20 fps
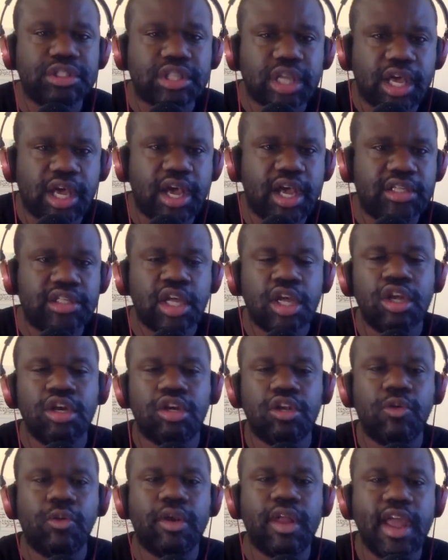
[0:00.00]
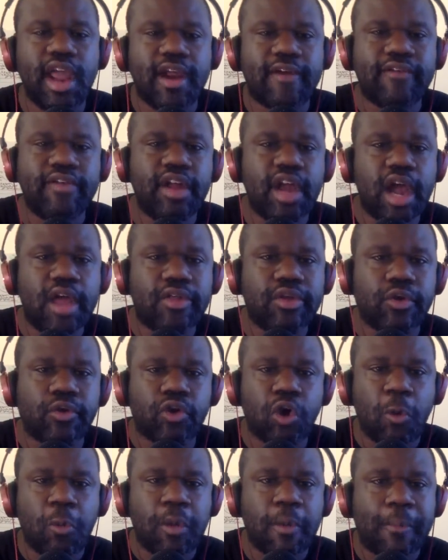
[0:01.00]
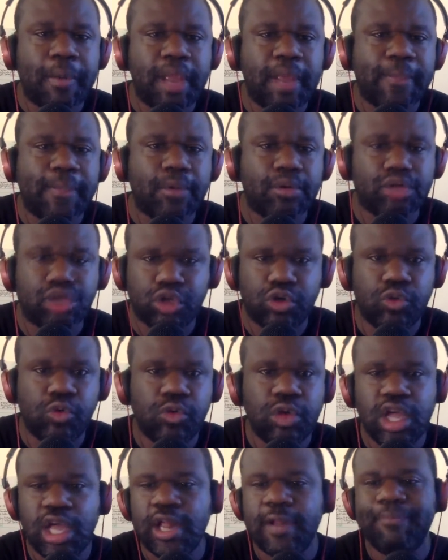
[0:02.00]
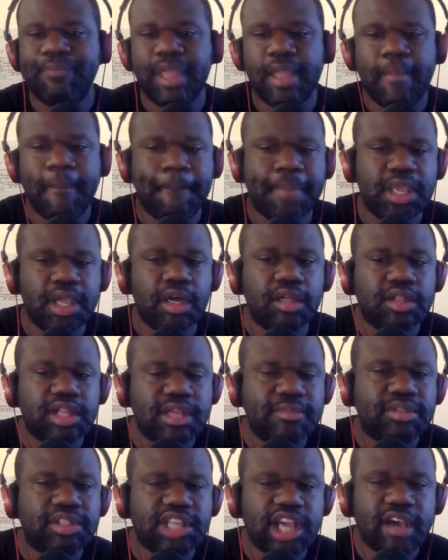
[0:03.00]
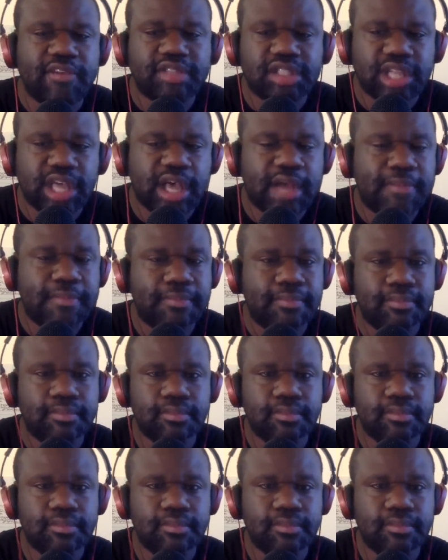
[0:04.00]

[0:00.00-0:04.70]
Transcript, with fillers: does, do what every other group of people do. They build themselves up,